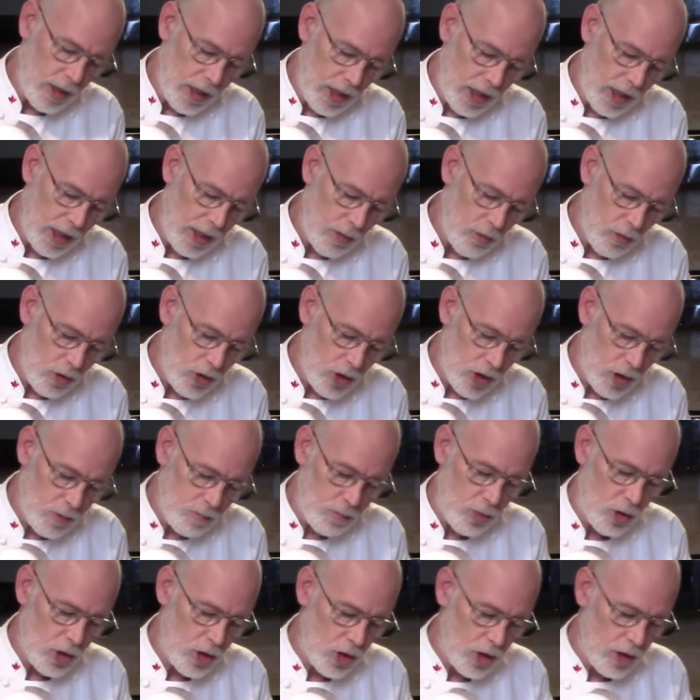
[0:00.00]
and we'll just
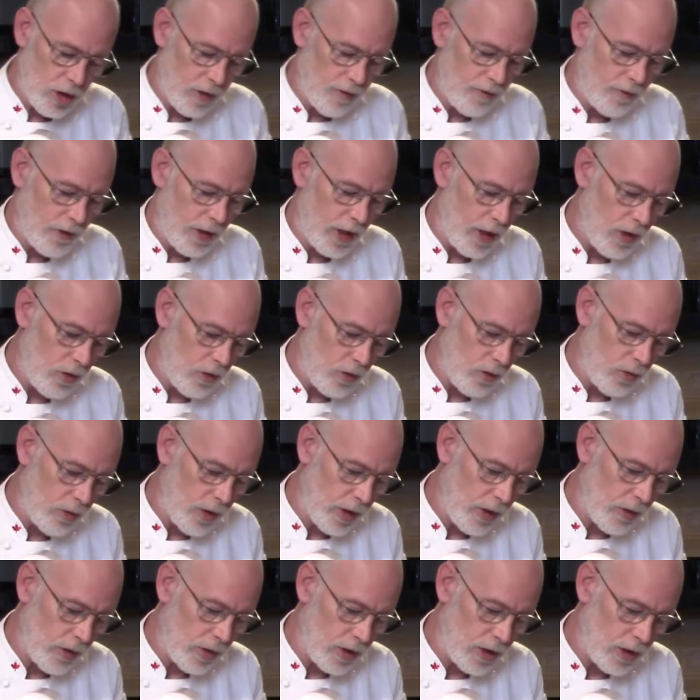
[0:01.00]
push stuff down
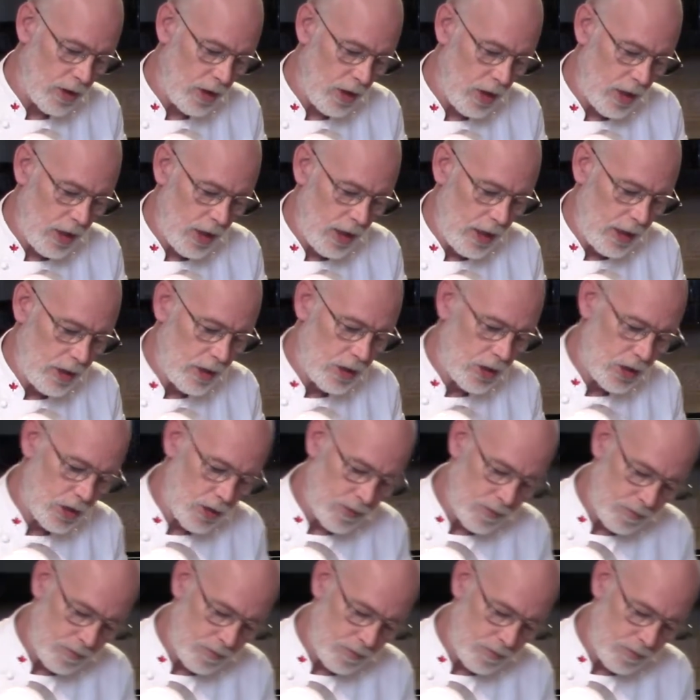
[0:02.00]
around the sides.